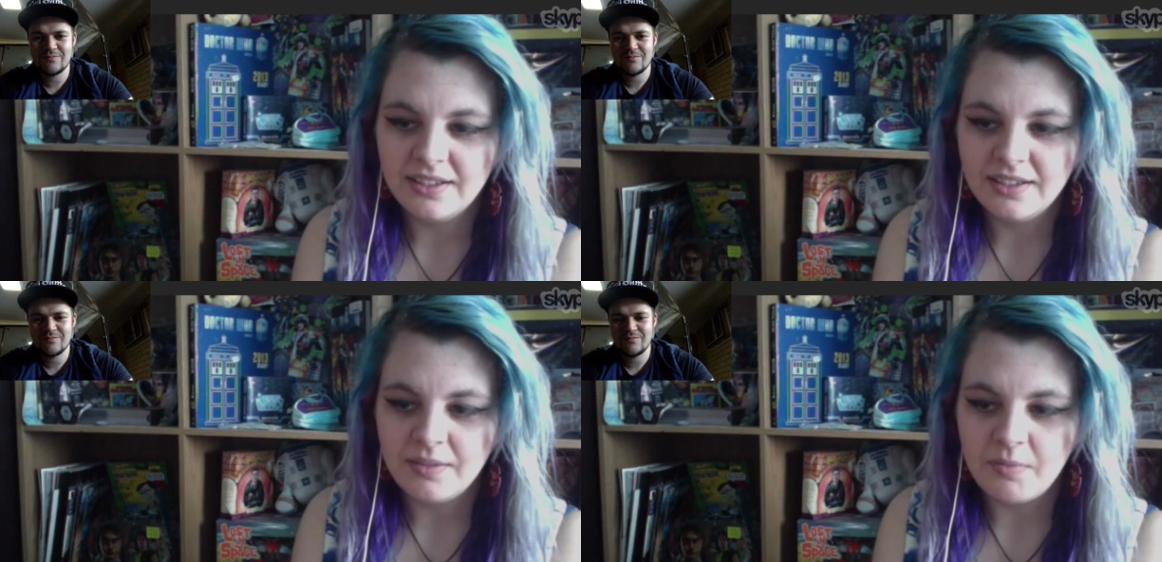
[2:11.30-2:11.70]

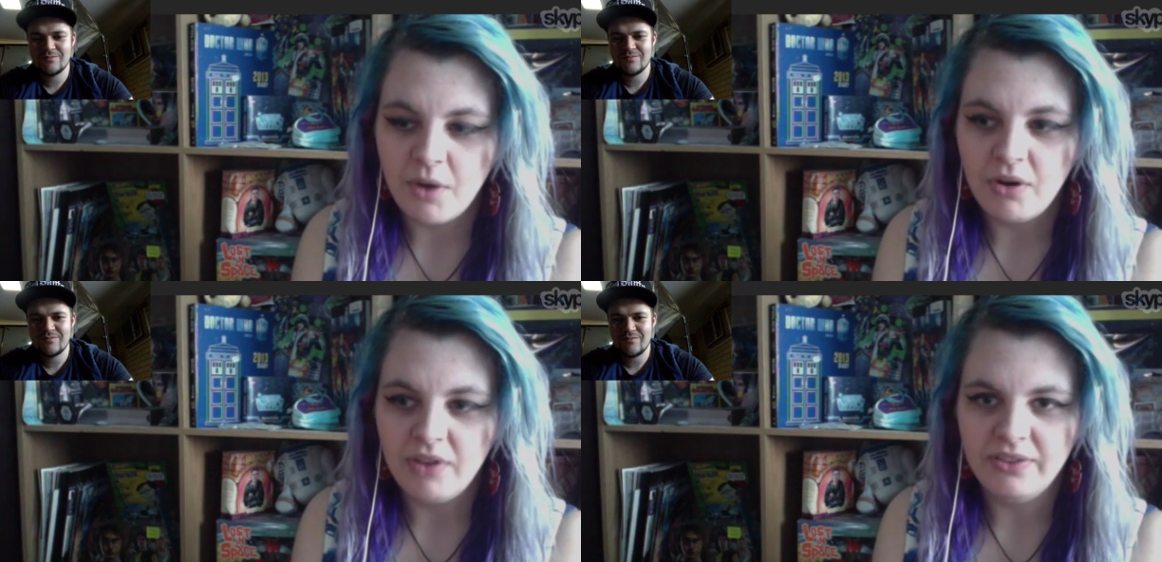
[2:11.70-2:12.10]
Speaker 1: More
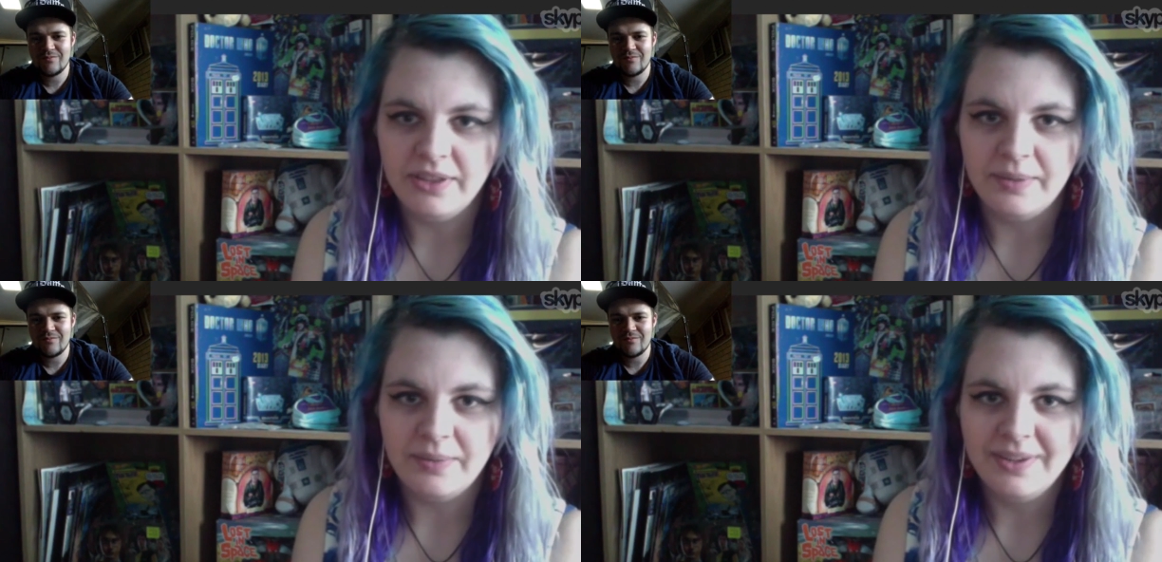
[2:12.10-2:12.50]
of them.
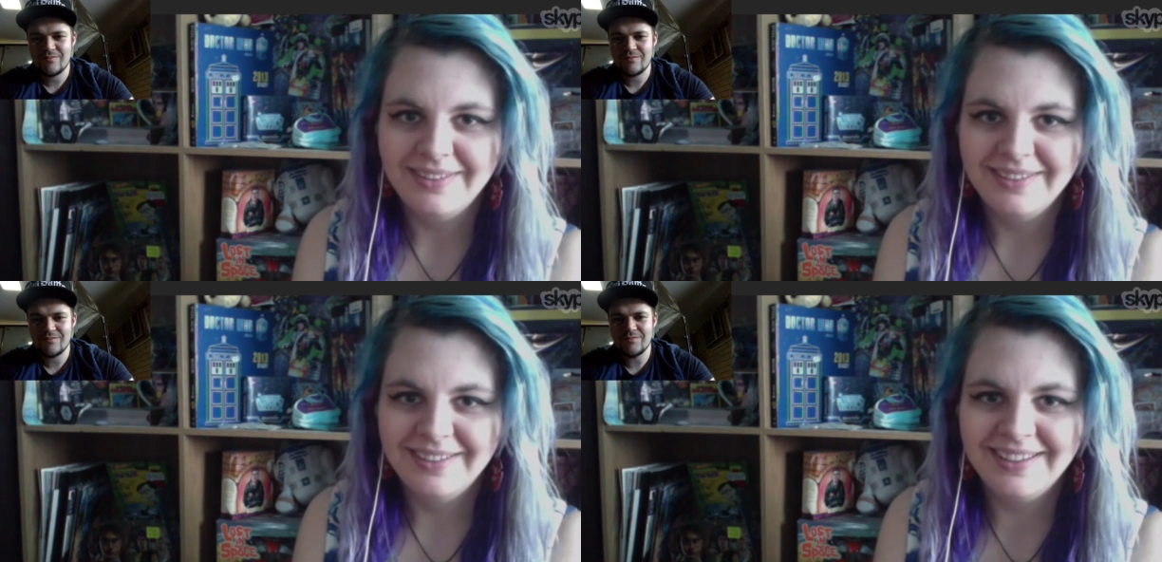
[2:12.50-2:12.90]

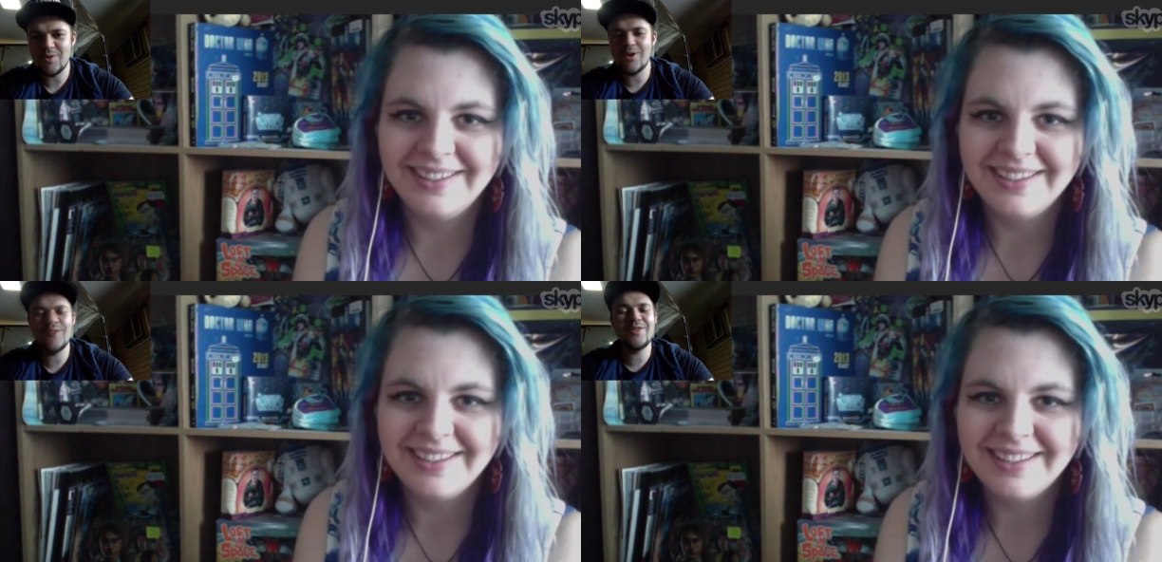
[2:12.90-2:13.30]

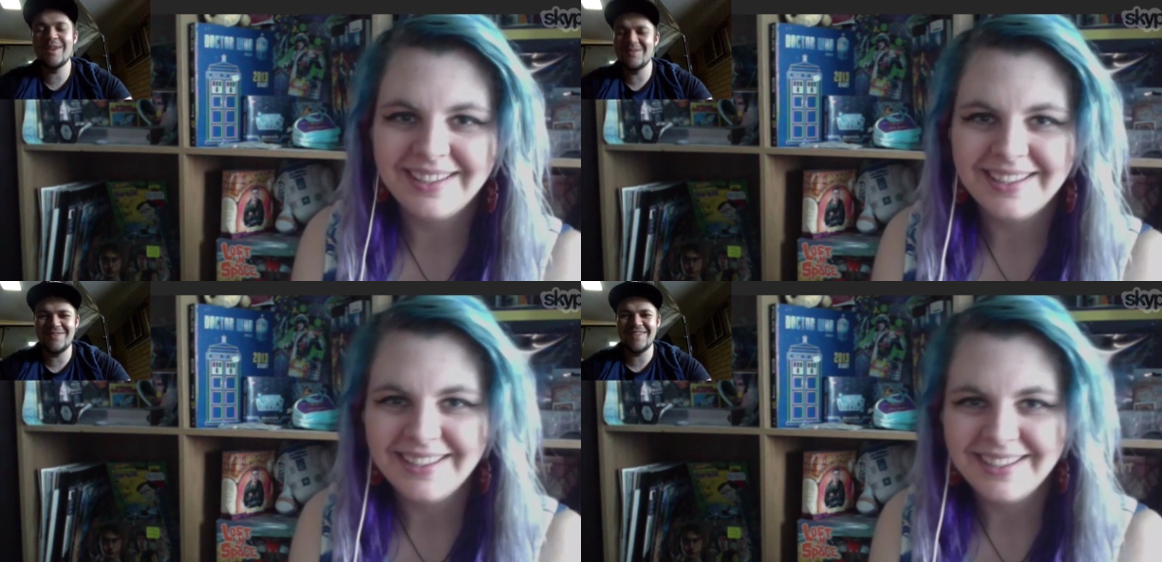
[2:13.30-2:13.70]
Speaker 2: More of
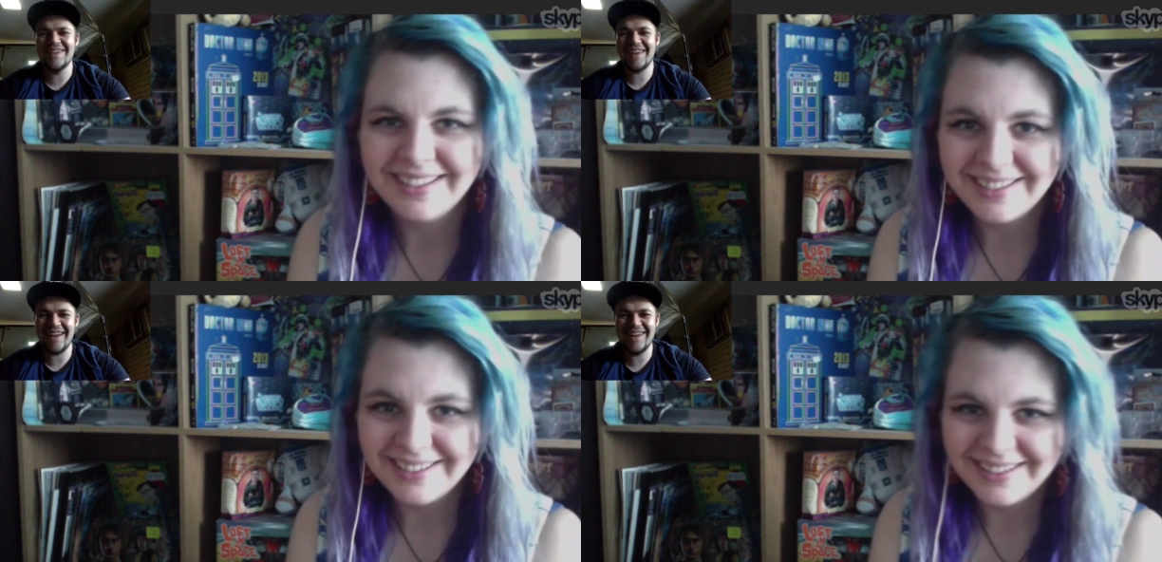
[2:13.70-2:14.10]
them.
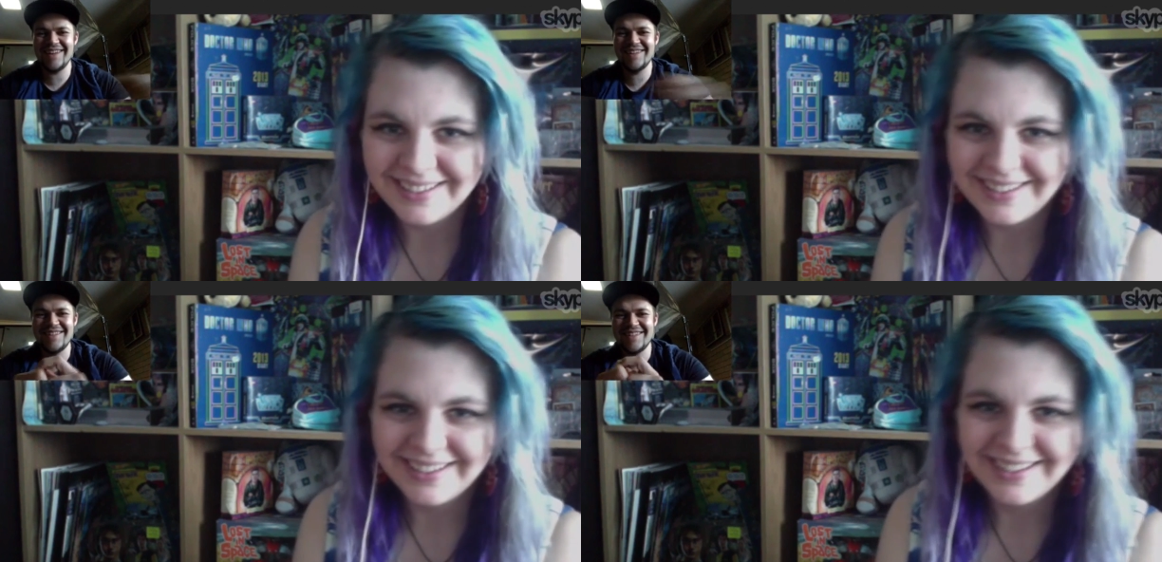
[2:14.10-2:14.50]
Okay,
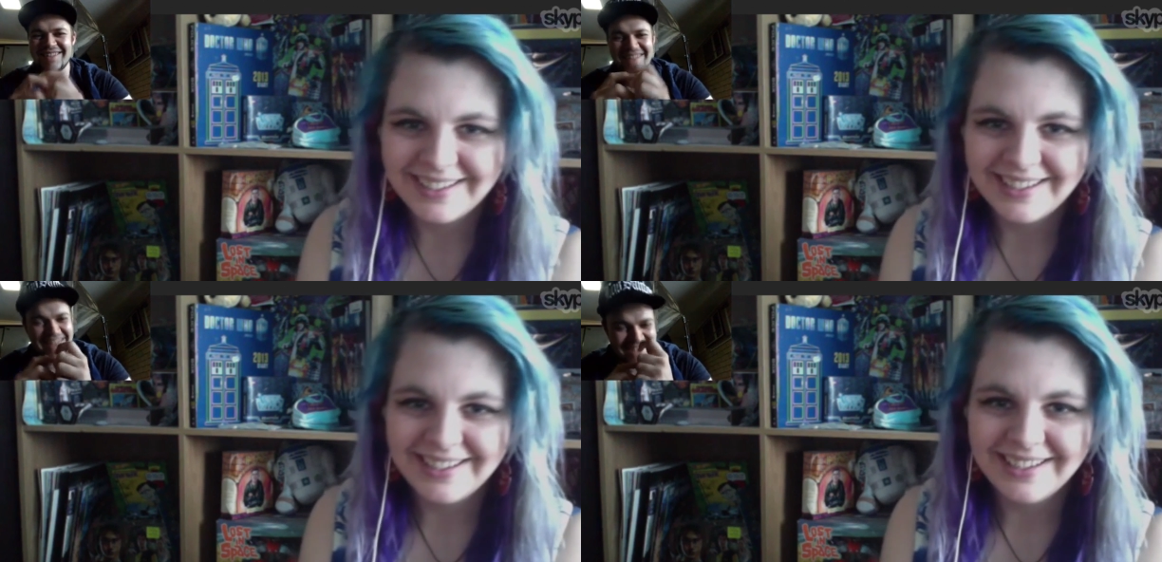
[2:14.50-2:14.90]

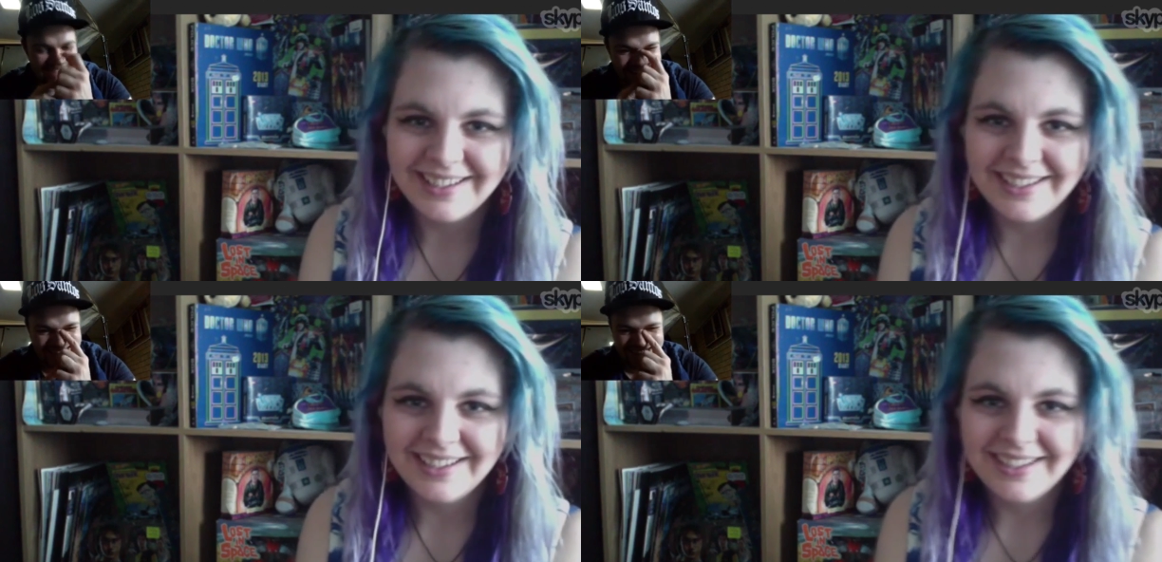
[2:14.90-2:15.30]

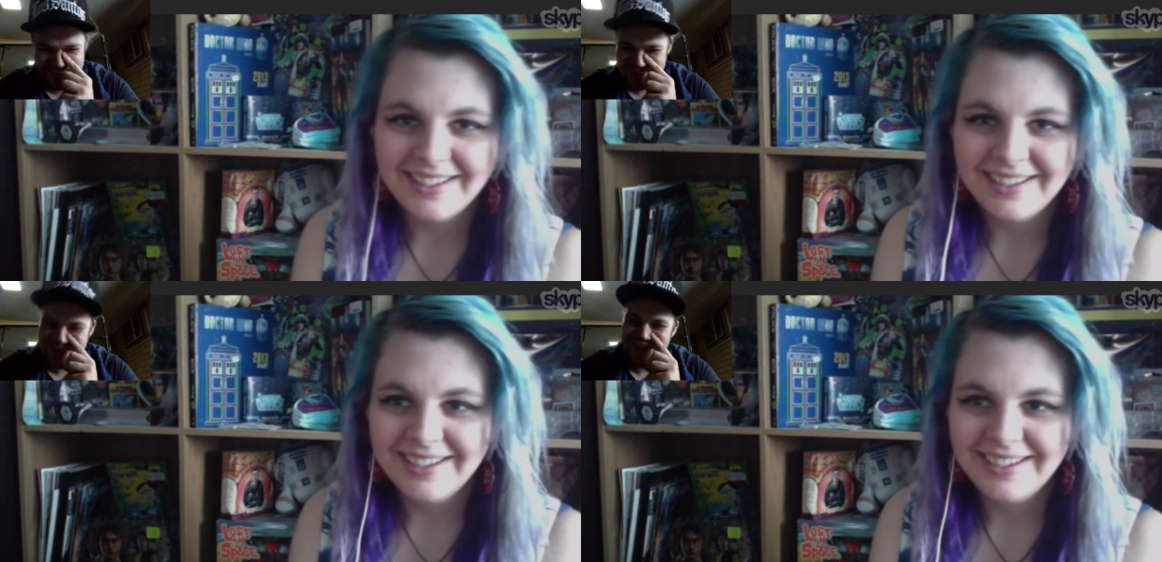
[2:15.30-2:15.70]
easy.
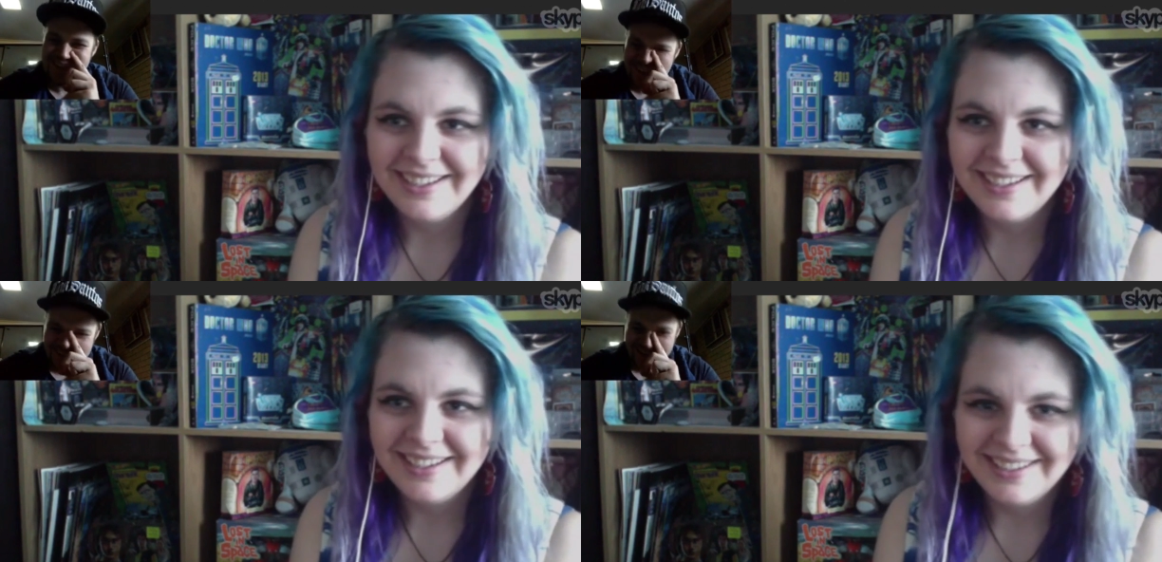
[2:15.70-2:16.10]

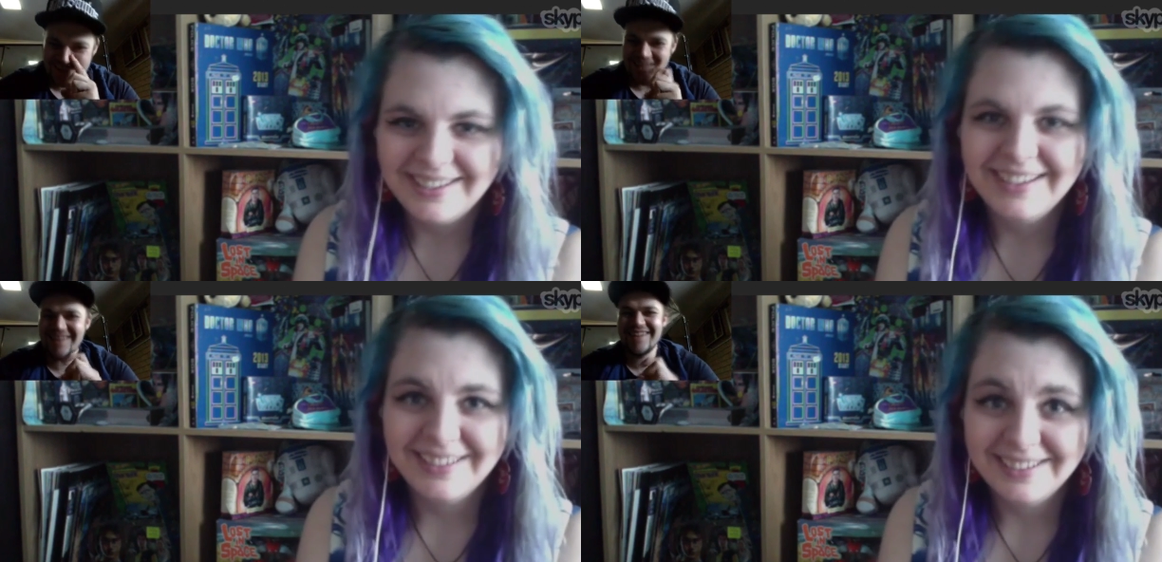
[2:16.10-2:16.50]

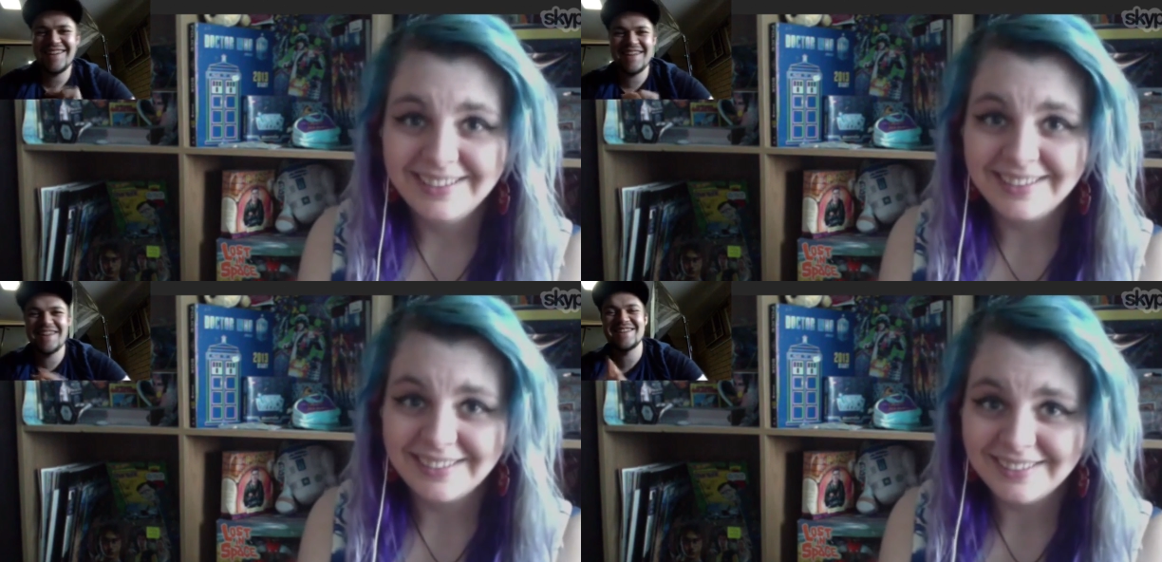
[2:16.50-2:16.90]
Is